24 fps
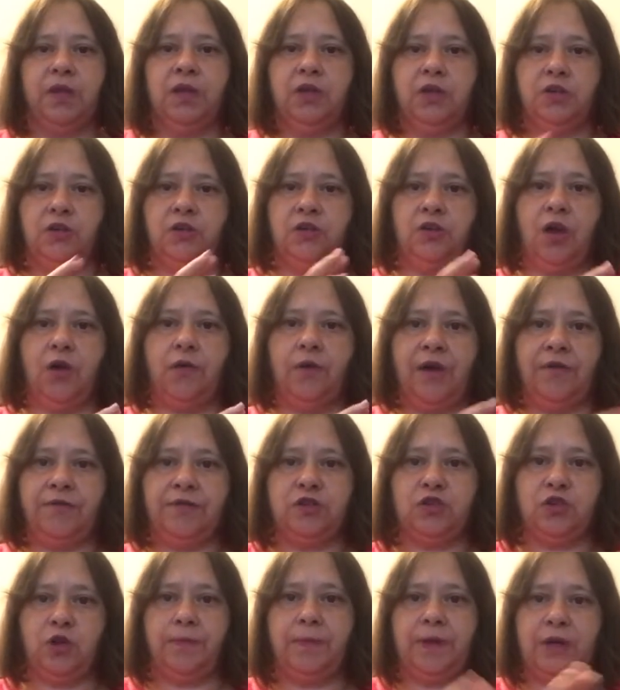you know, every
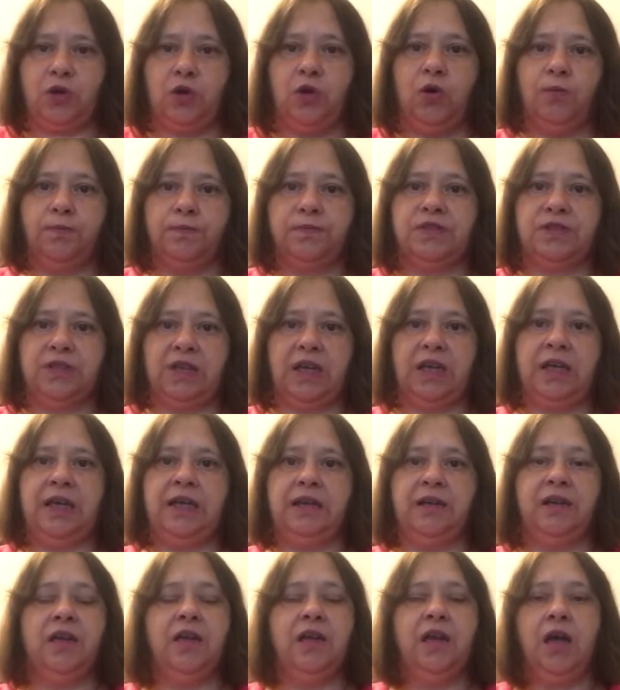time it comes
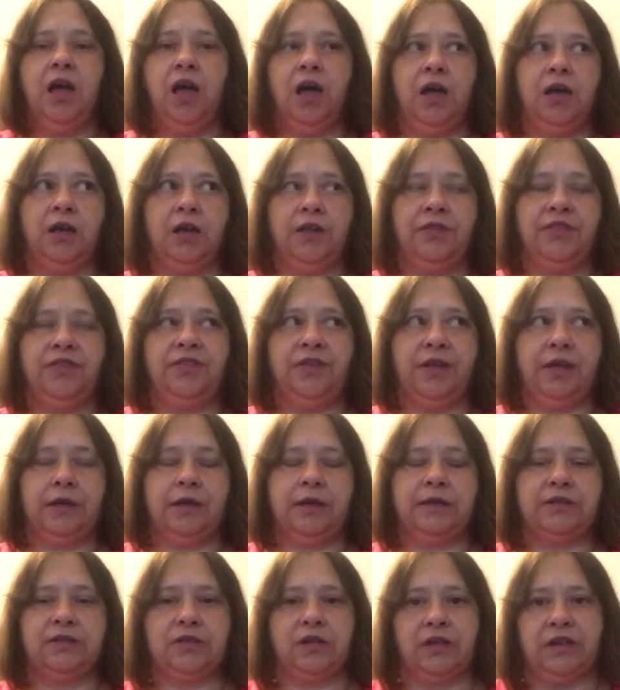in. And I think
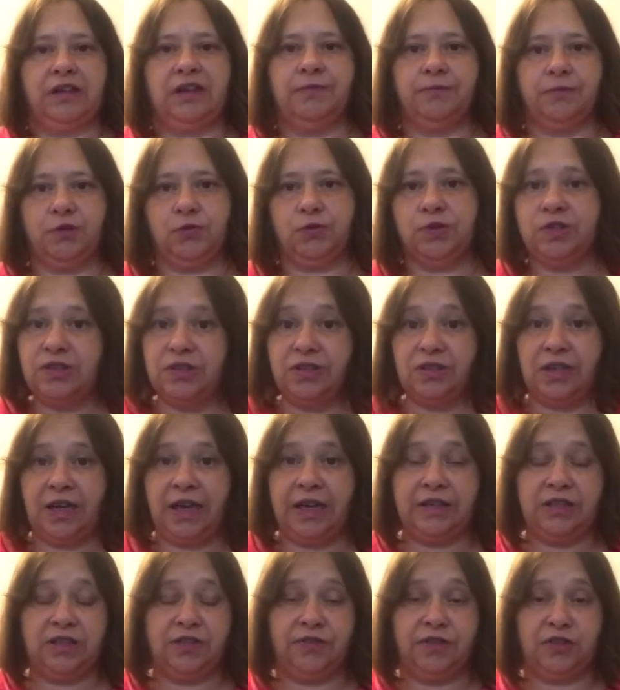it's going to come to a
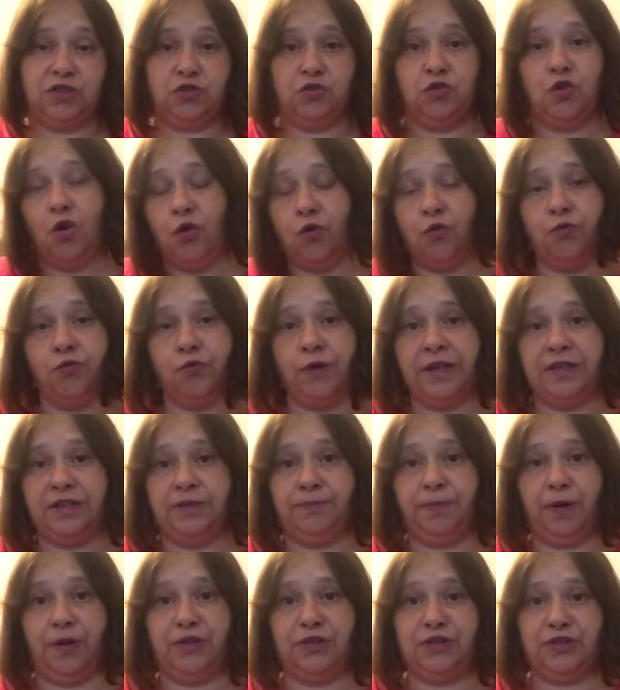stage, if it's not already
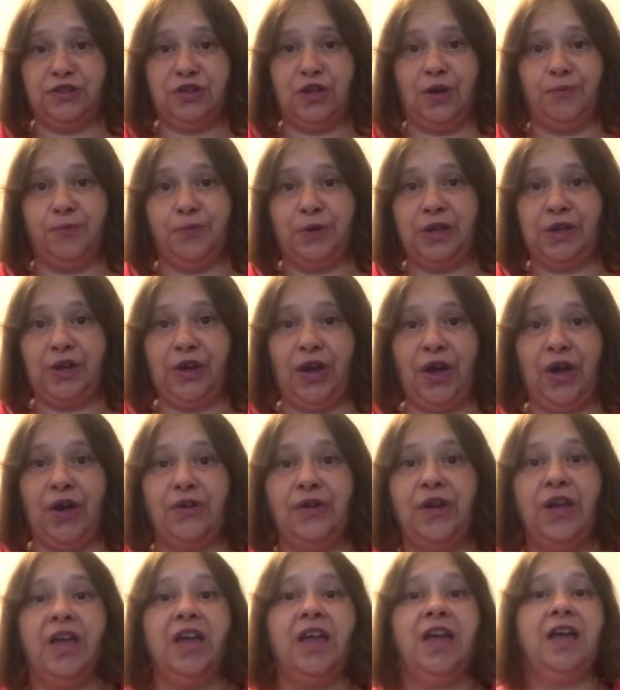by the time we go,
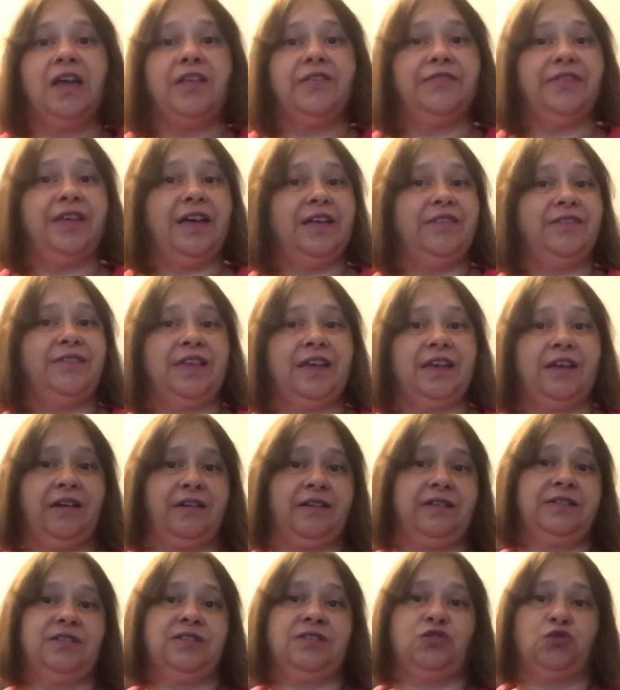that they're going
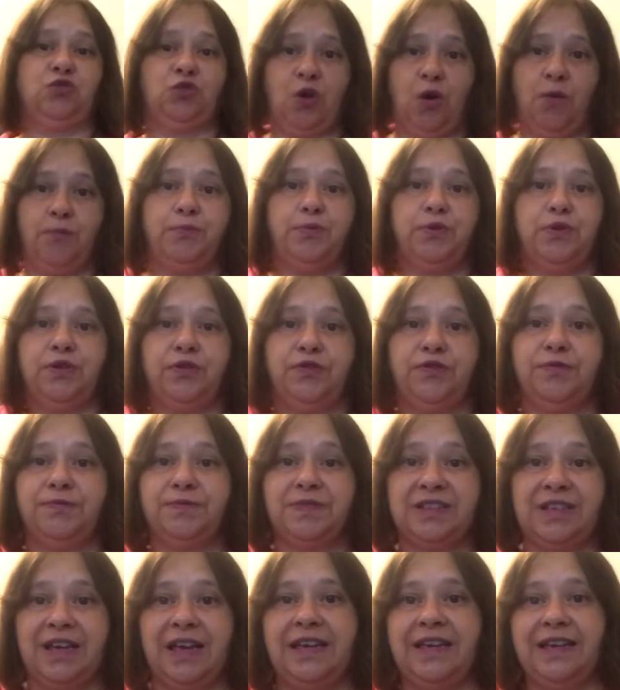to stop you from
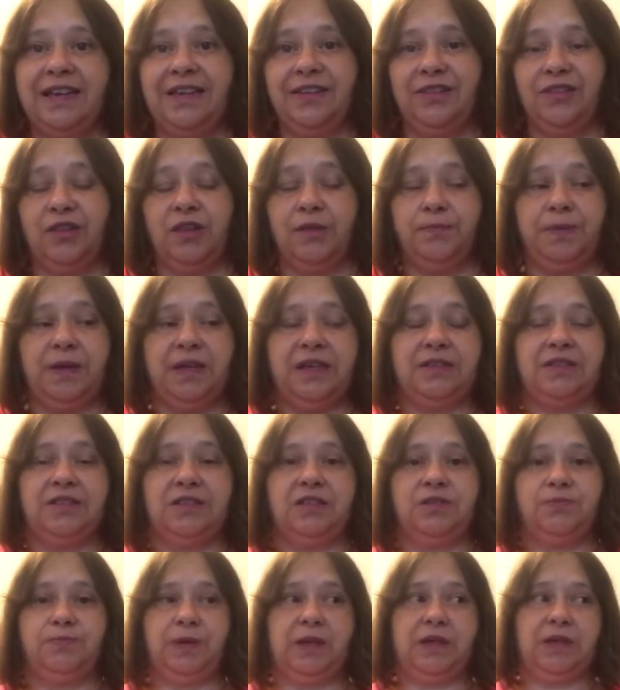taking the
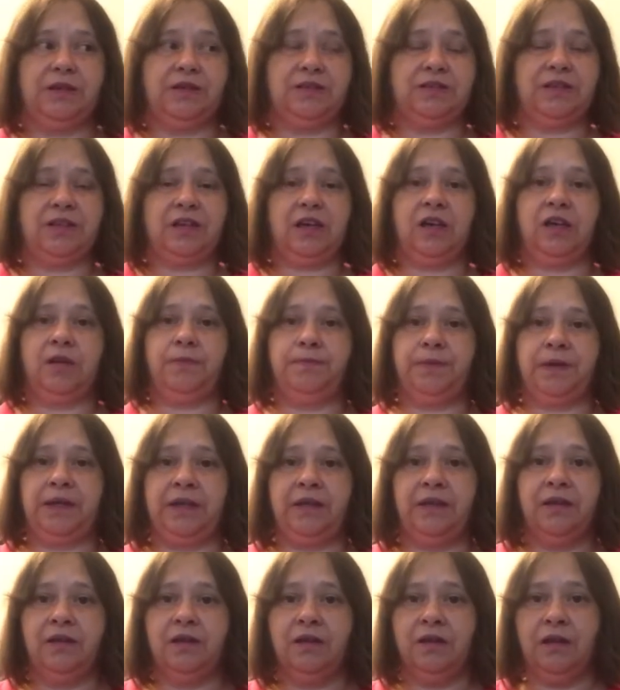pieces because they're going to be
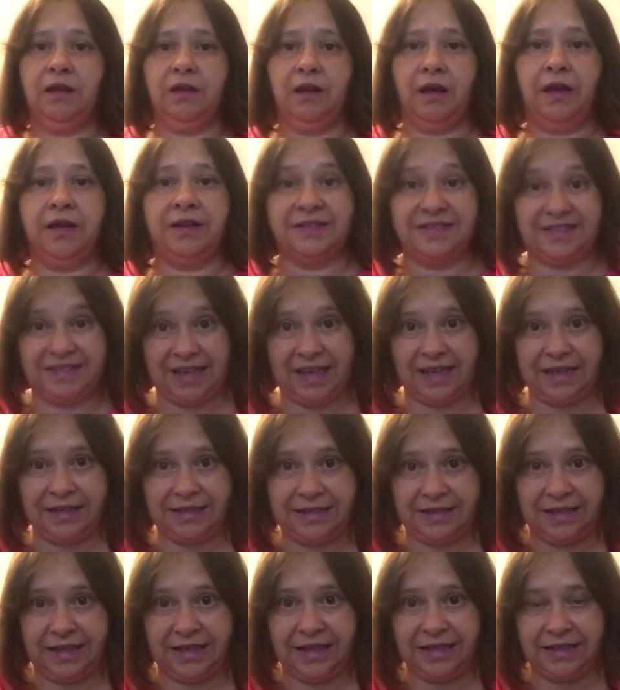
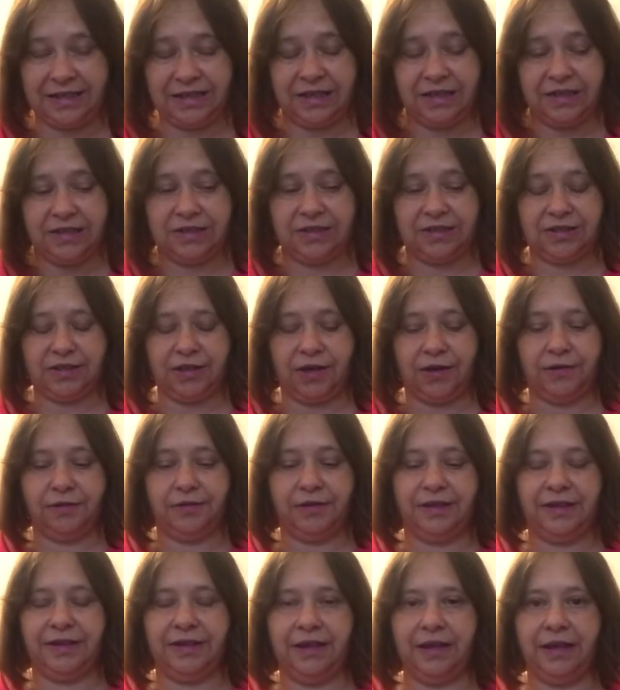undated. So
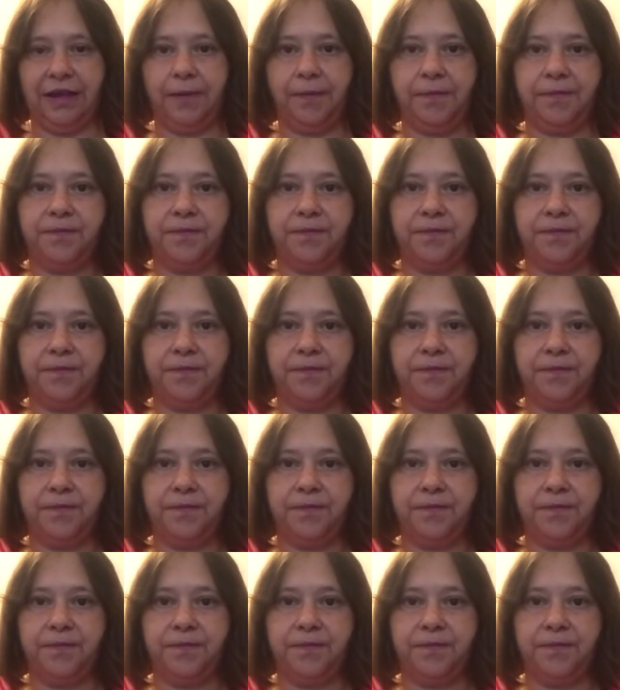yeah.